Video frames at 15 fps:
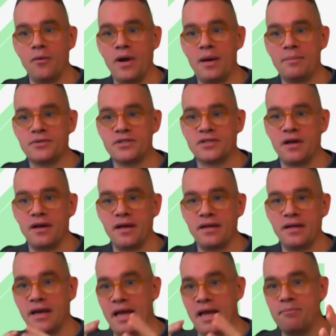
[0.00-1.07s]

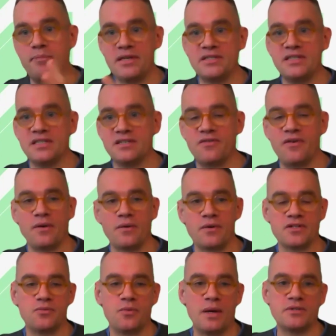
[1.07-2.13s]
website, business
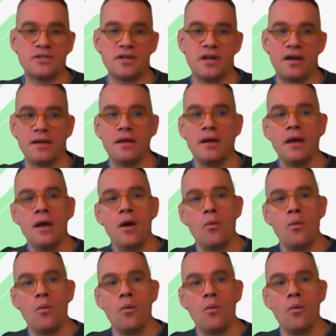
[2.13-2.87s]
focused website,